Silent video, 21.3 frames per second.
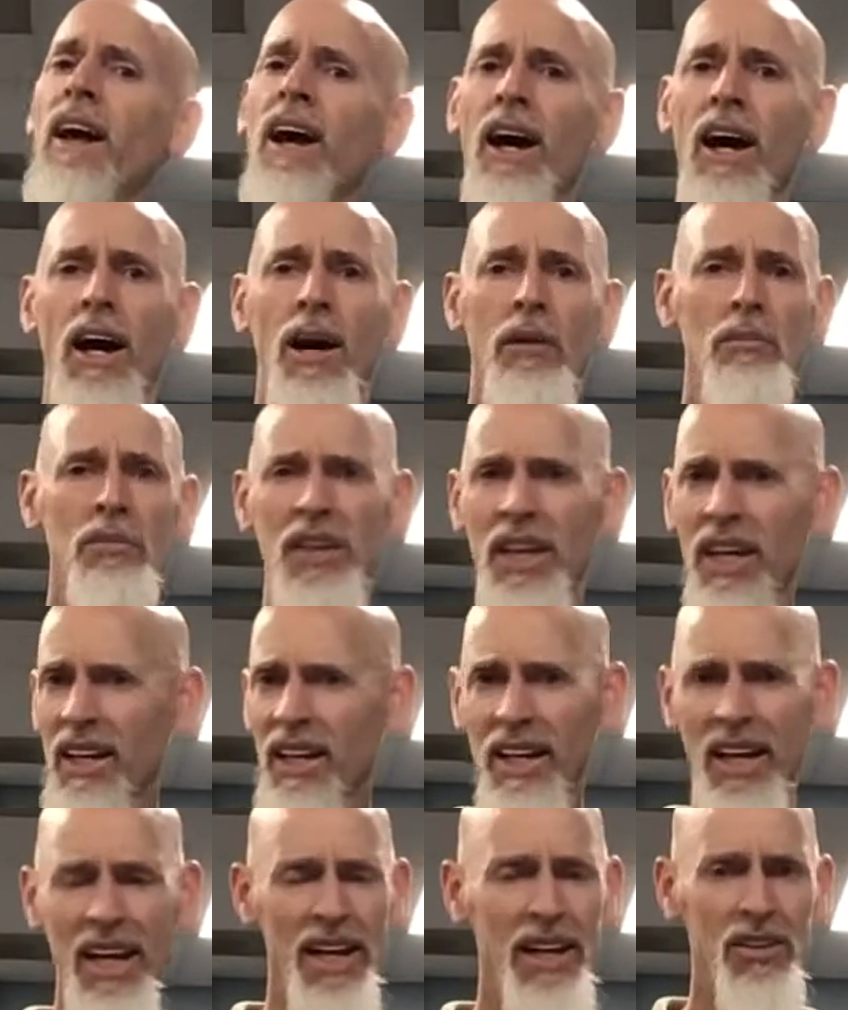
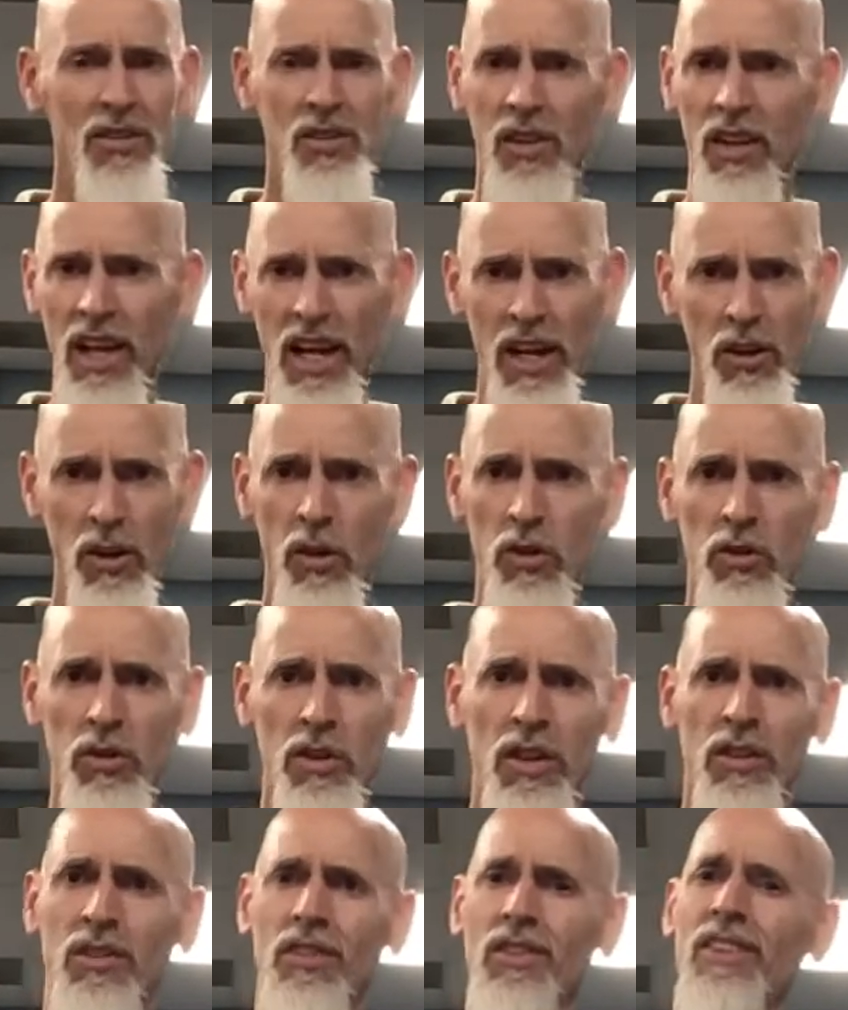Tendonitis, a lot of those
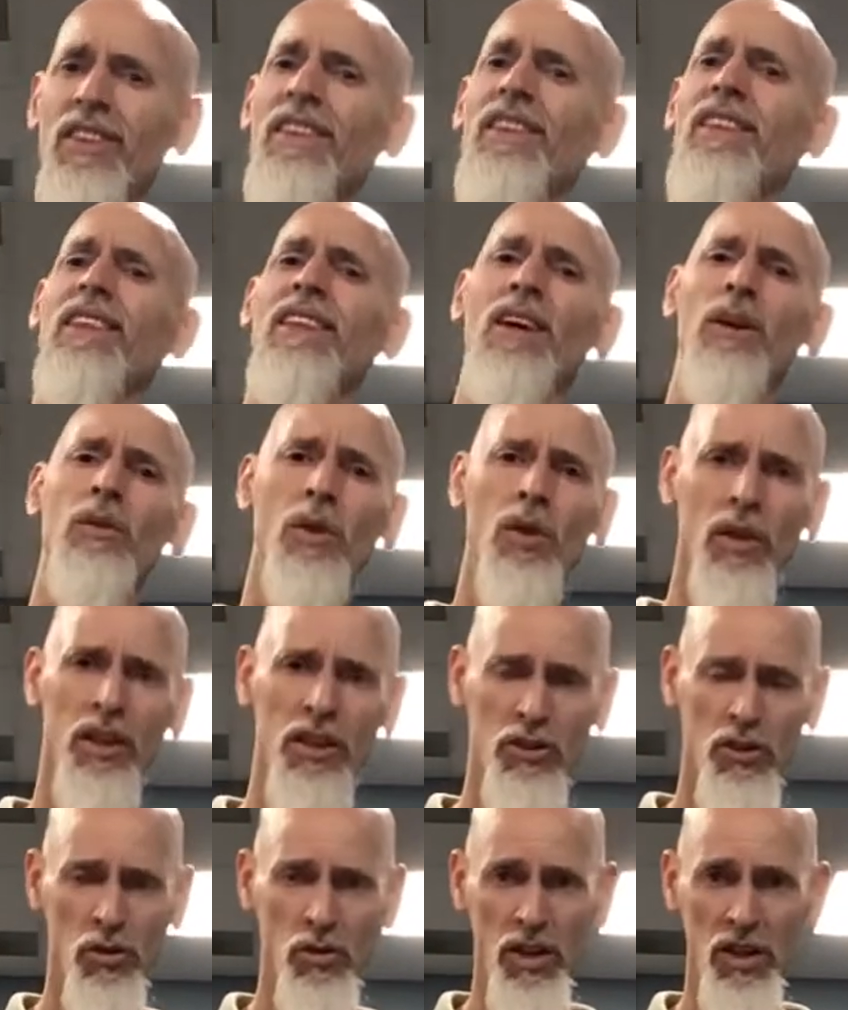things, they won't
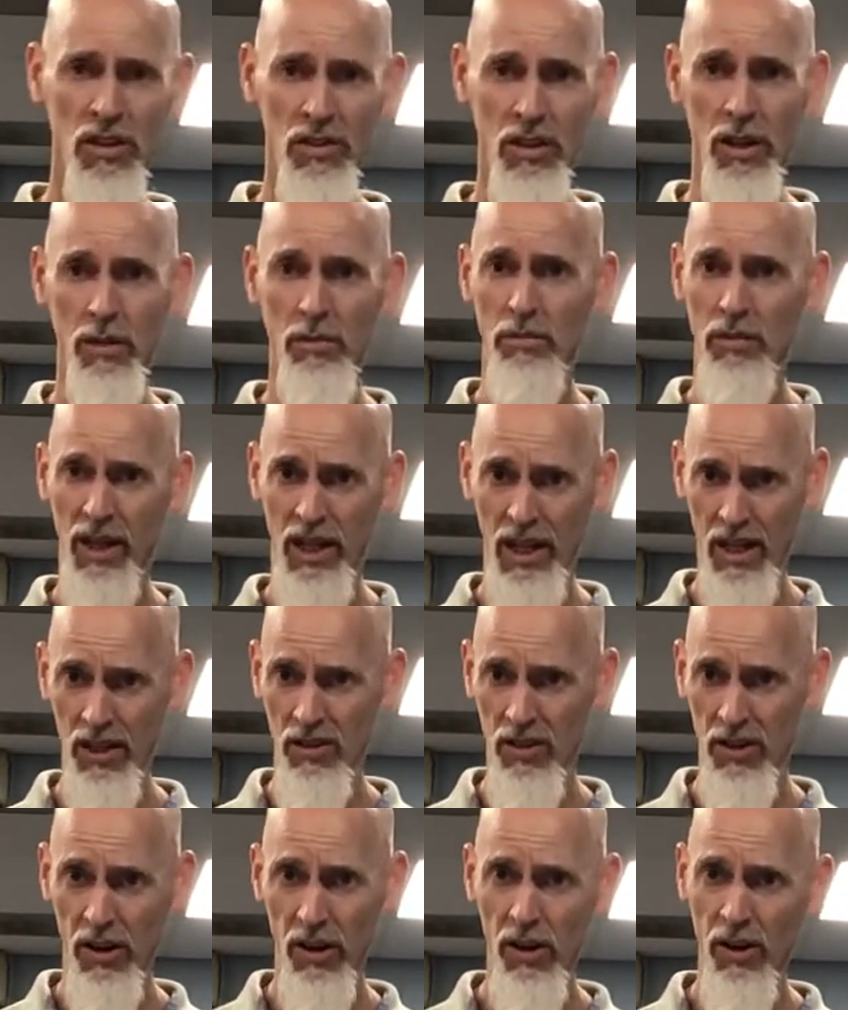let you raise it up
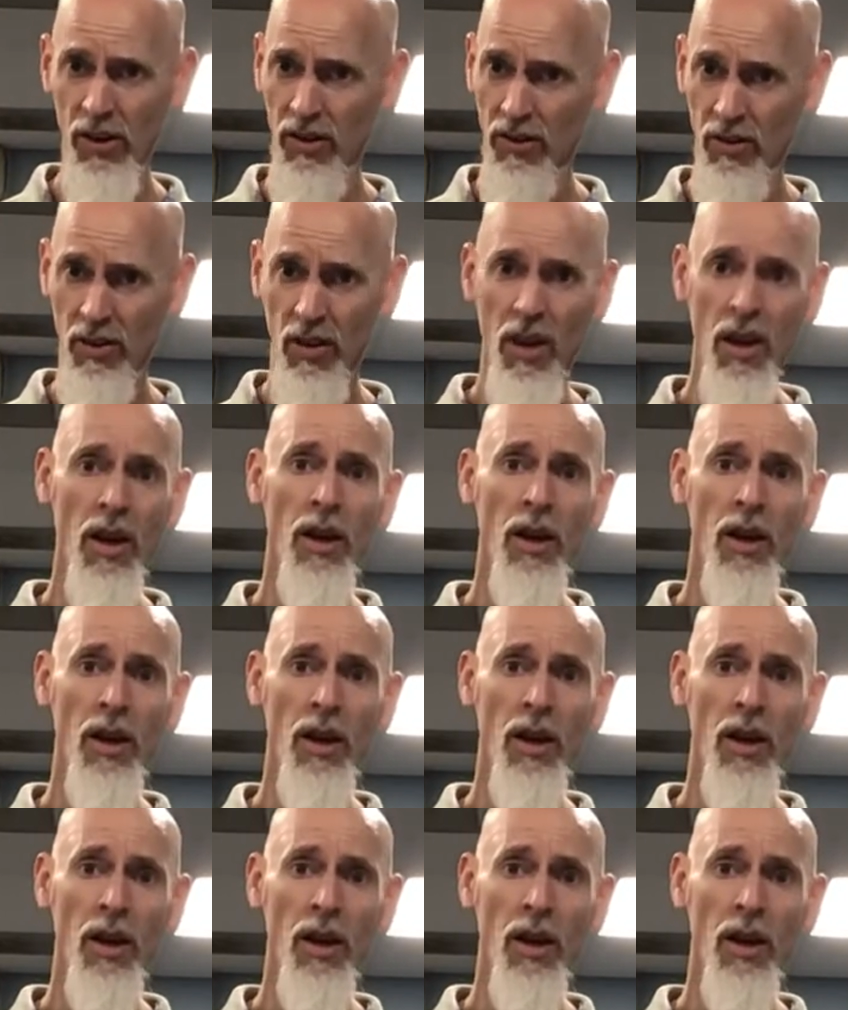because it hurts.